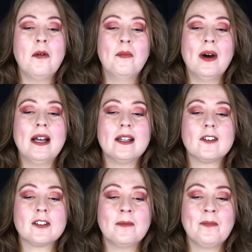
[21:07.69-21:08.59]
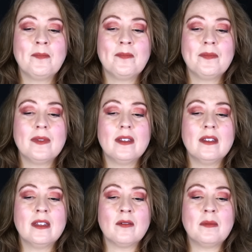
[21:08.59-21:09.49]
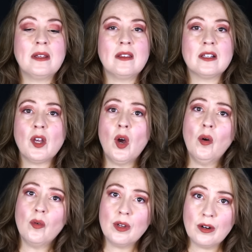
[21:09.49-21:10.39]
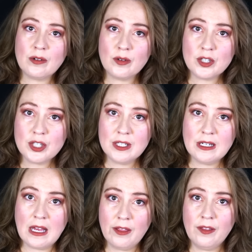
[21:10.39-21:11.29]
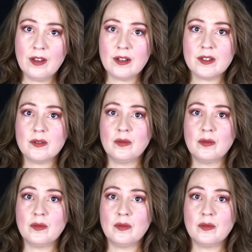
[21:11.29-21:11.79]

But there would be this, oh, you know, Christian ethics.